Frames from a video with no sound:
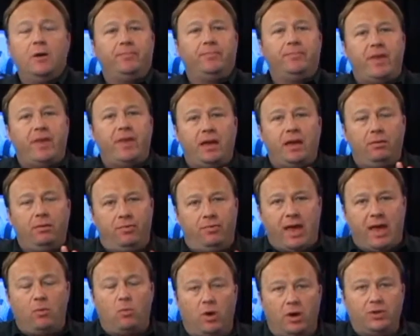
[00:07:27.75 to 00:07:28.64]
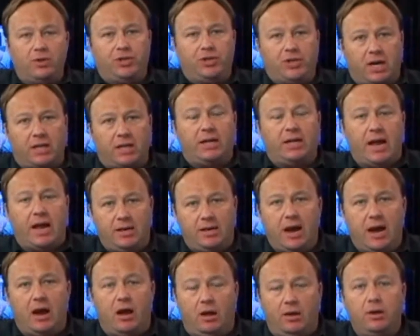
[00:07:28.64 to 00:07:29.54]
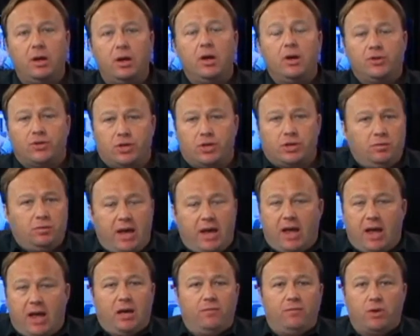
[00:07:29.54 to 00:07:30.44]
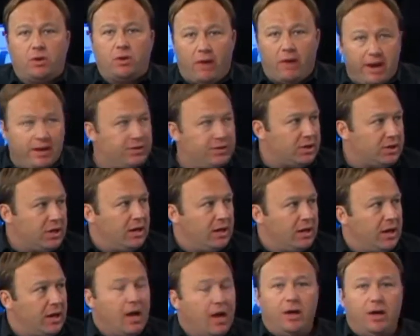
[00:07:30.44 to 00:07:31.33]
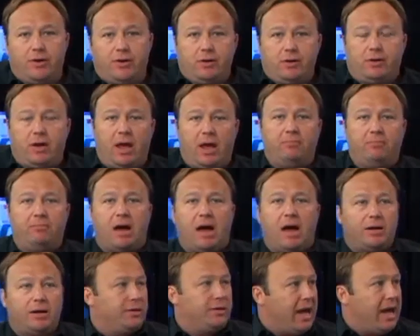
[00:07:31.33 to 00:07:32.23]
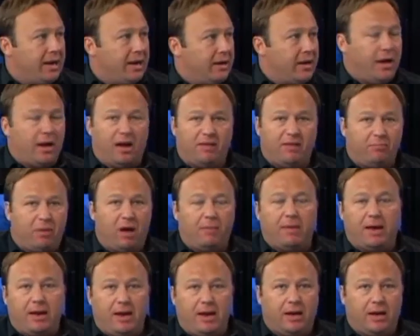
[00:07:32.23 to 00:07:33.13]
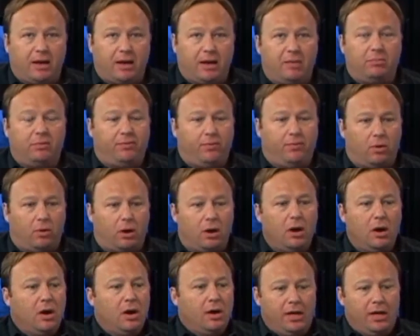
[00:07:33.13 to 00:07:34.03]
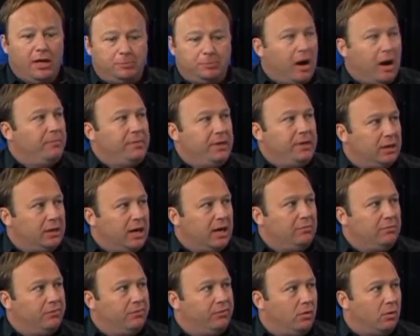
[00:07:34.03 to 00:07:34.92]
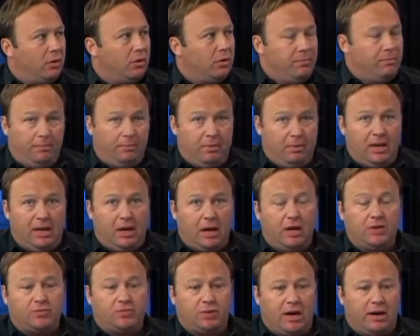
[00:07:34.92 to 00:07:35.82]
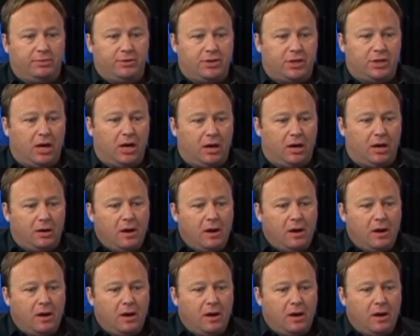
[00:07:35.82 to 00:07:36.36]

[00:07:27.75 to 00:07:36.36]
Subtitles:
They want to shut that down, so you can't give your grandson a gun, or you can't buy your dad a gun. I've bought my dad a gun before. He's bought me a gun before, many guns when I was young.